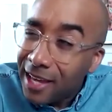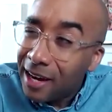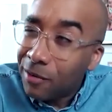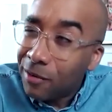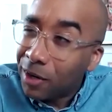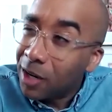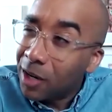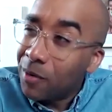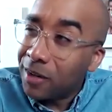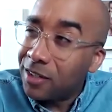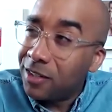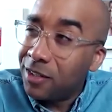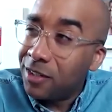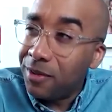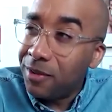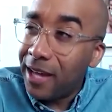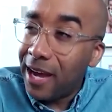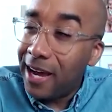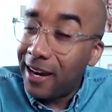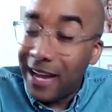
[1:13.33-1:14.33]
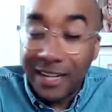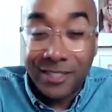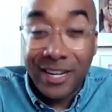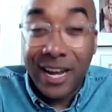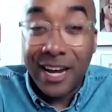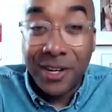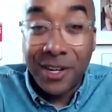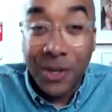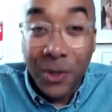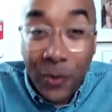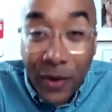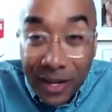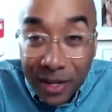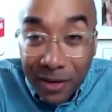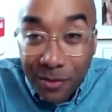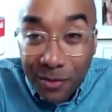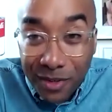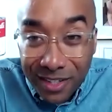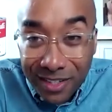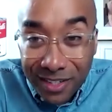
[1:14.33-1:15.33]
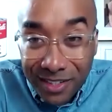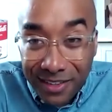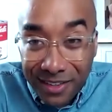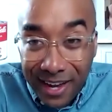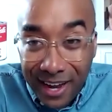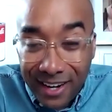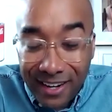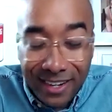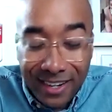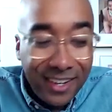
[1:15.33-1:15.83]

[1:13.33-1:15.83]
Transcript: I really wanted to do that. Actually, I knew I didn't want to do that.